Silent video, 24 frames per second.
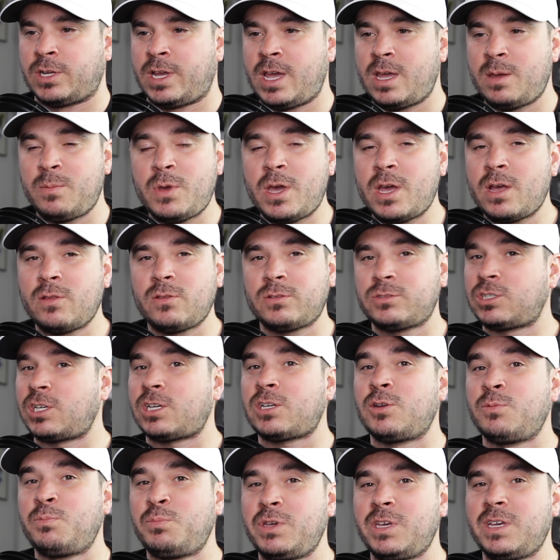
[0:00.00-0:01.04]
Hey man,
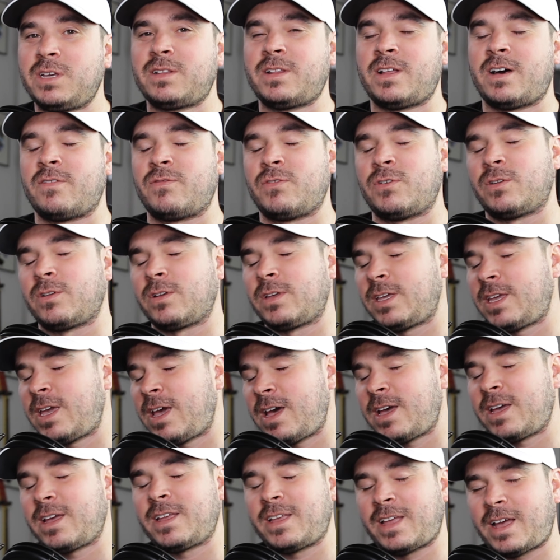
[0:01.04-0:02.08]
check your peak level.
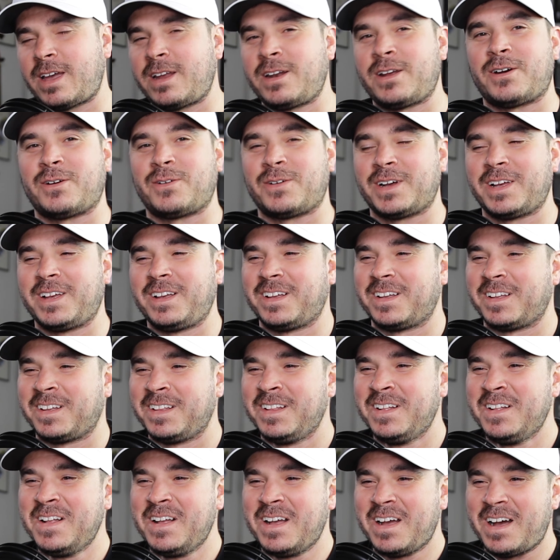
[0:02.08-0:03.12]
Yeah, I know.
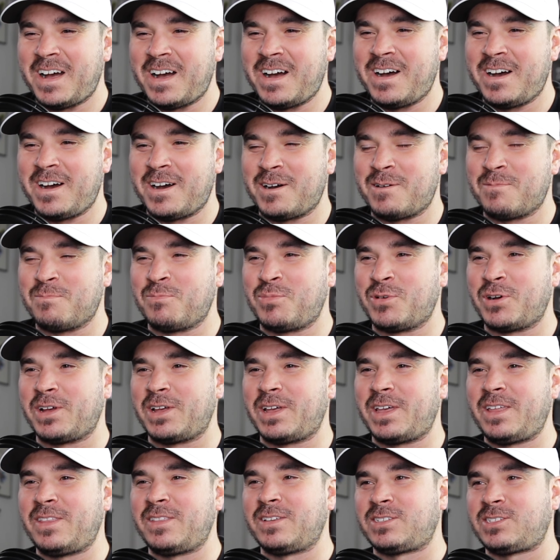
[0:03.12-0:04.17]
But
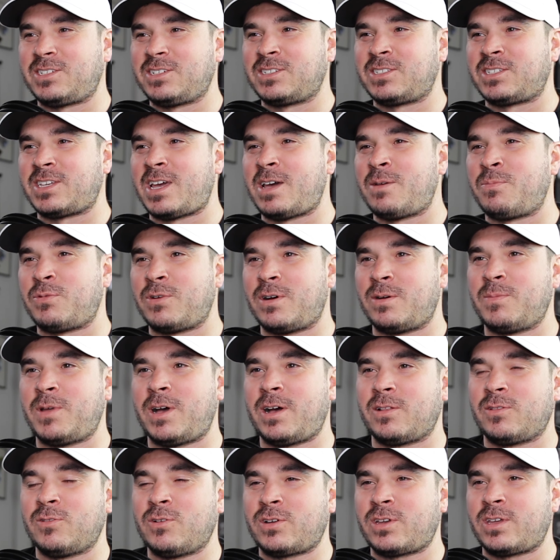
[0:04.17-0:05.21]
in this example, I'm
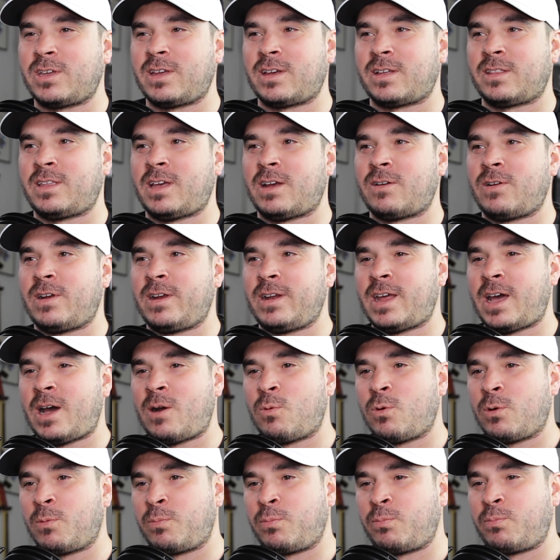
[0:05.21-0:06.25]
not looking at that right
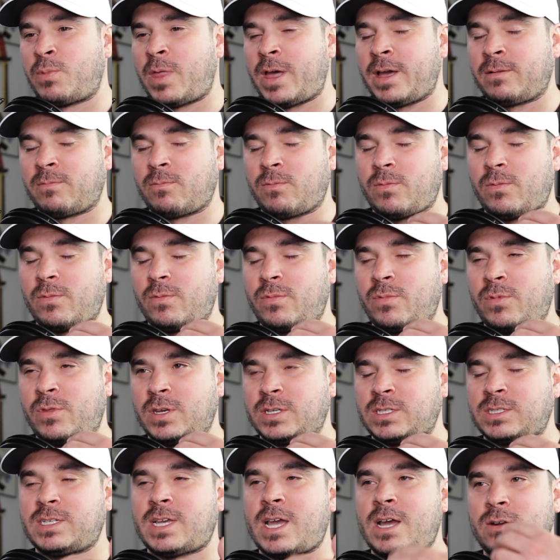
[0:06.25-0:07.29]
now.
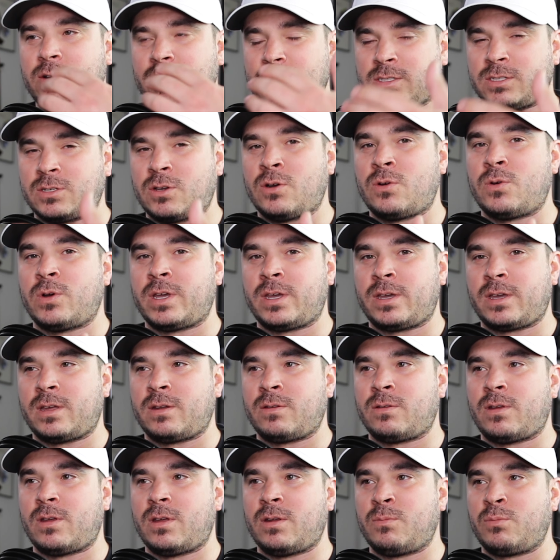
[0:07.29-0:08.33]
This sound is going
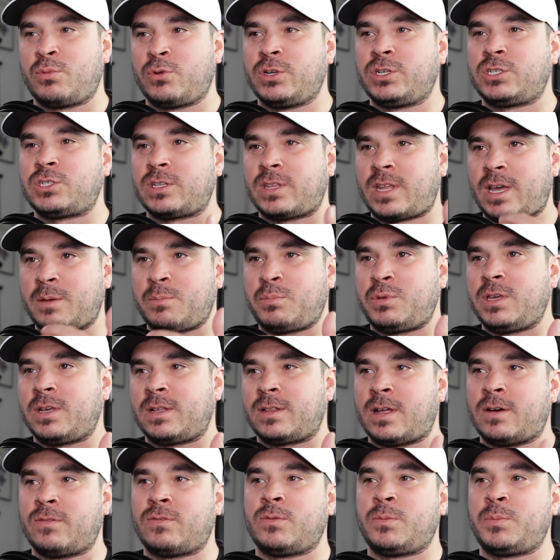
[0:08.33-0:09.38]
and breaching that
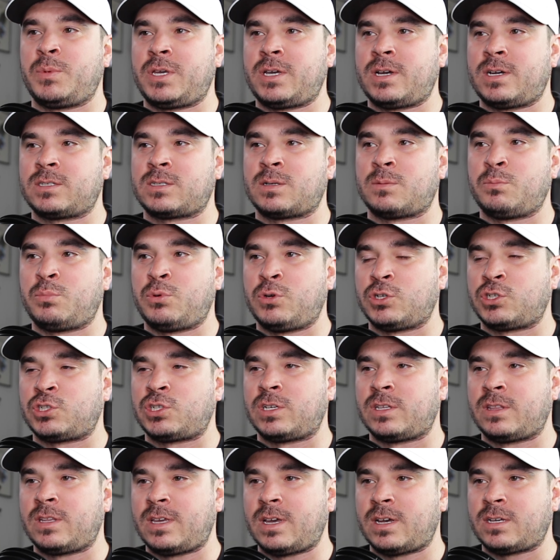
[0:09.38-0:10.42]
peak level because I'm
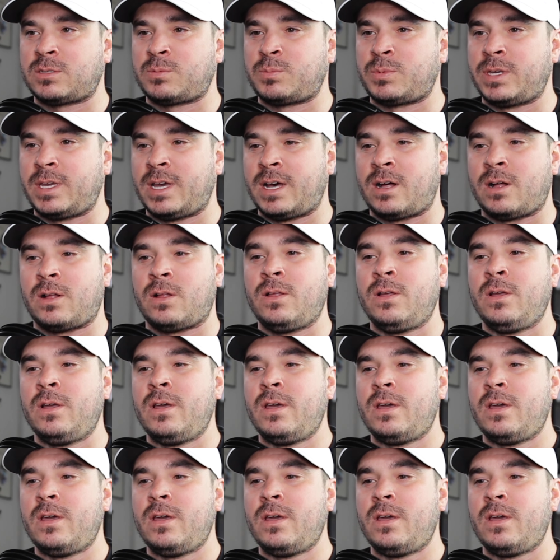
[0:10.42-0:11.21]
pushing the SPL.